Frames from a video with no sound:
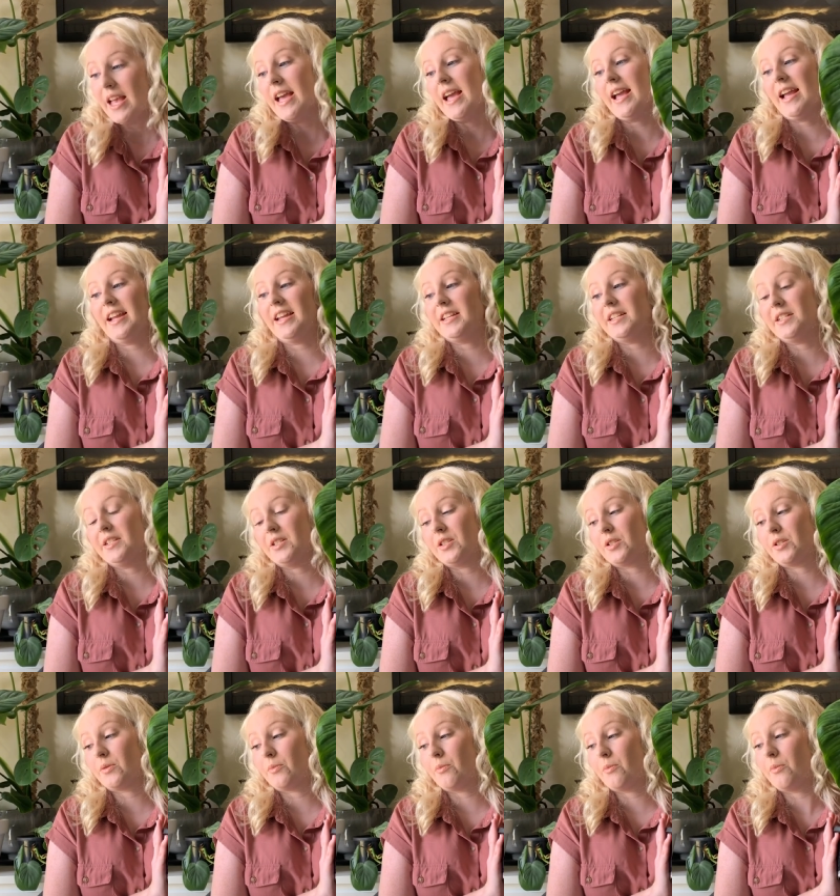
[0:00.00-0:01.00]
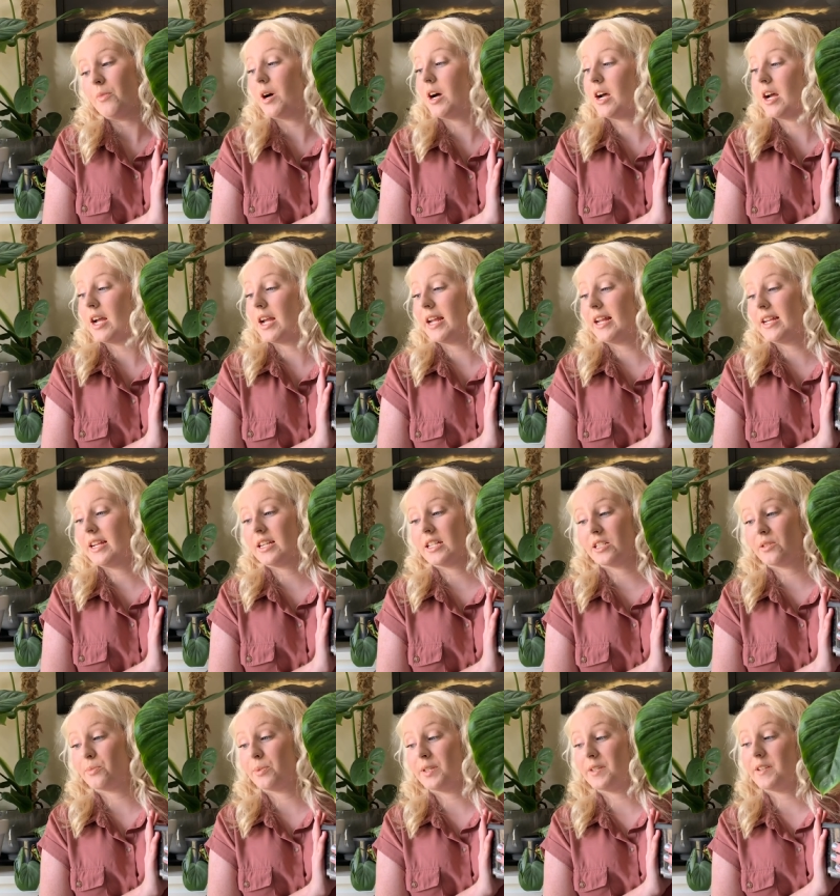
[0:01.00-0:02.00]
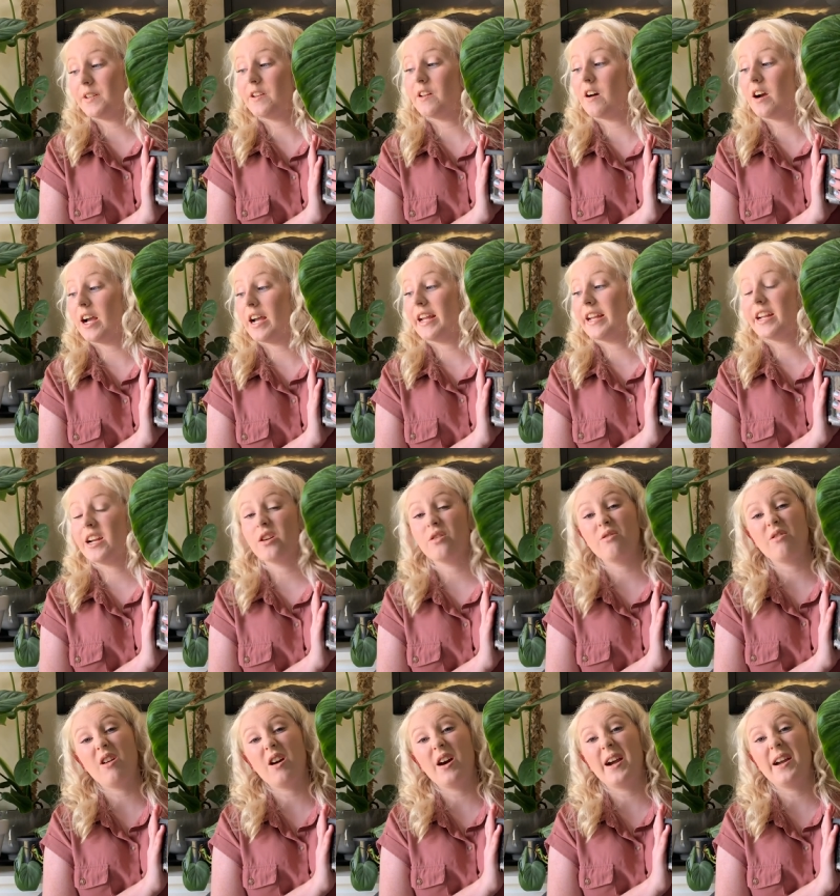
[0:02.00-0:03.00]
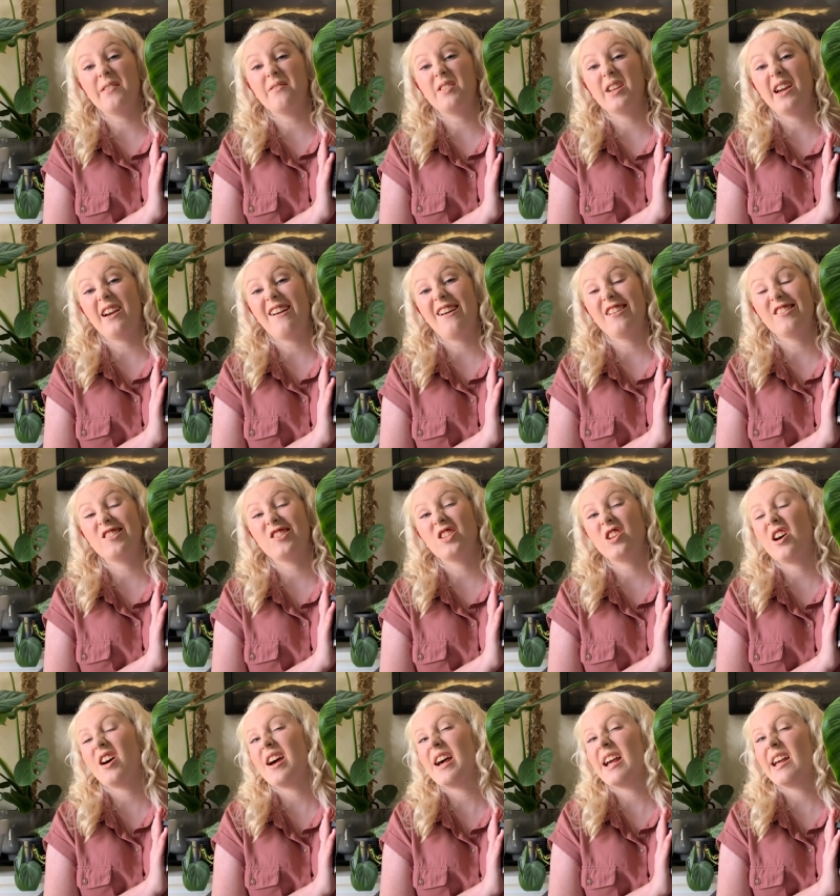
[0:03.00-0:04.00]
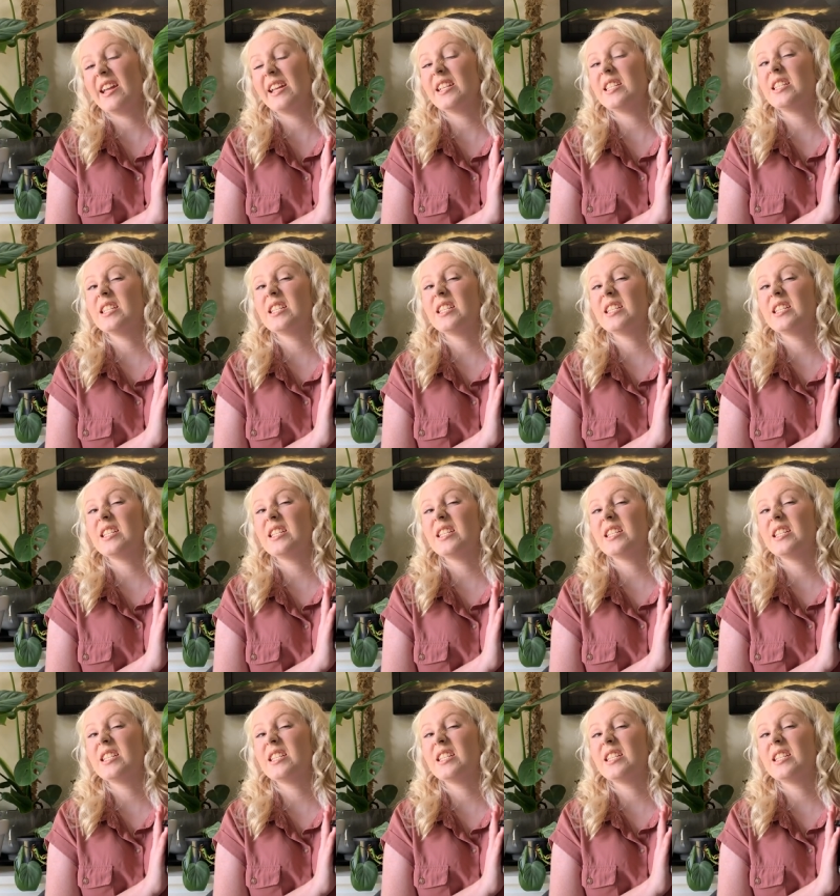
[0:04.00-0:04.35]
and my husband and I arrived outside